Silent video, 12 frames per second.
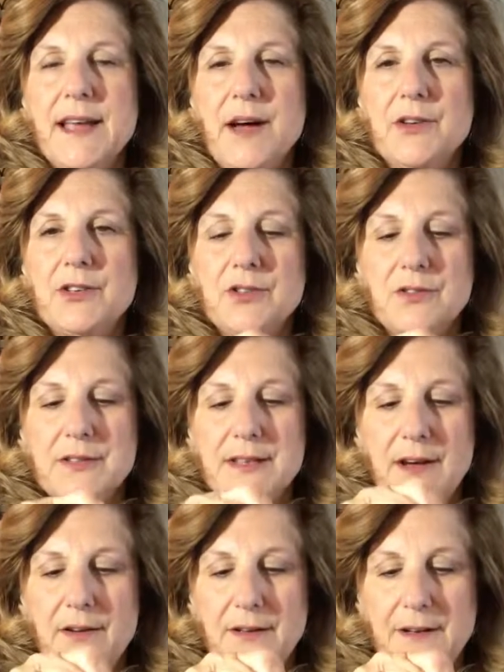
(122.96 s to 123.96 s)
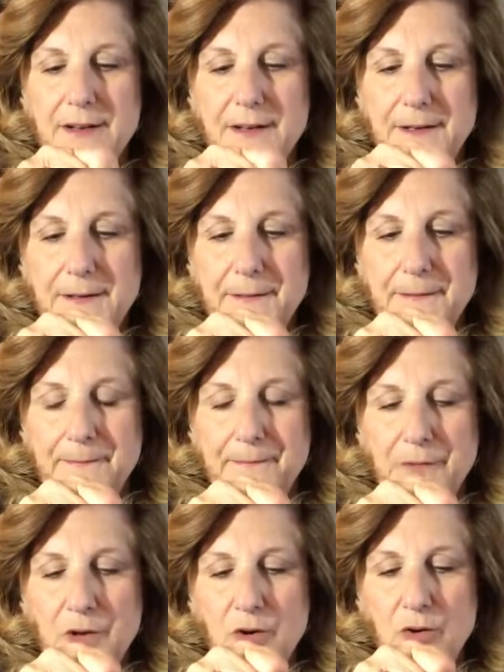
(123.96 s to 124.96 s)
how it turns out.
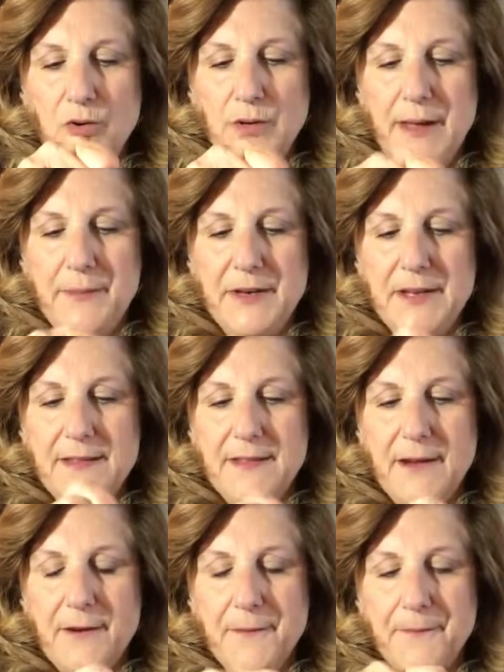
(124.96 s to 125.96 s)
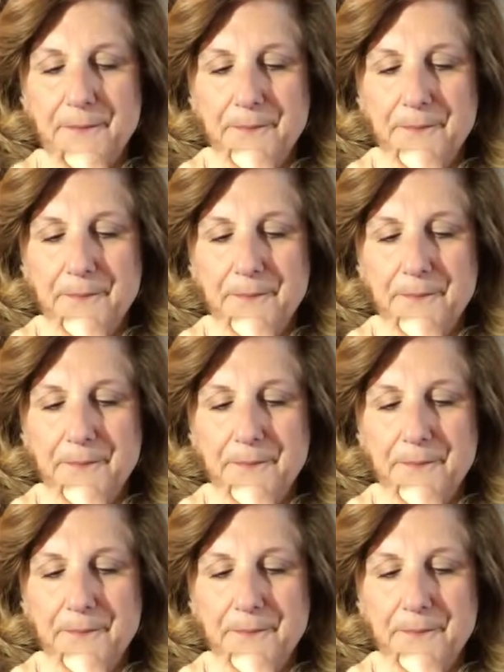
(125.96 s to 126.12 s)
Whole lemon in there.